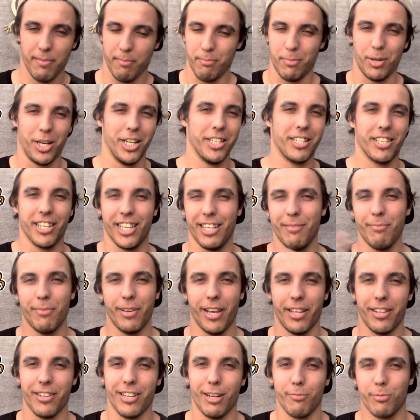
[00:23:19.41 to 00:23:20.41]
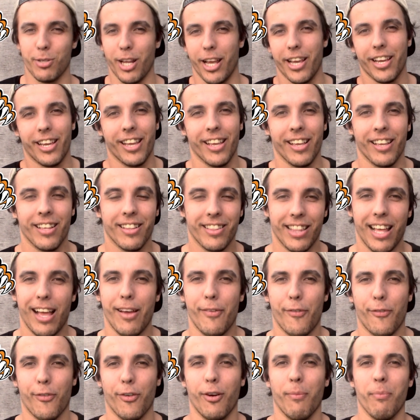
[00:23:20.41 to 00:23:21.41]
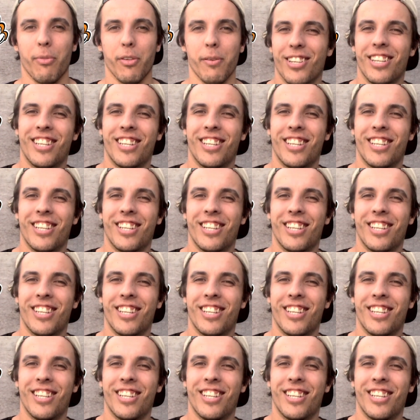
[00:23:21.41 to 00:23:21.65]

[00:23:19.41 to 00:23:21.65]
my team ended up taking that from them.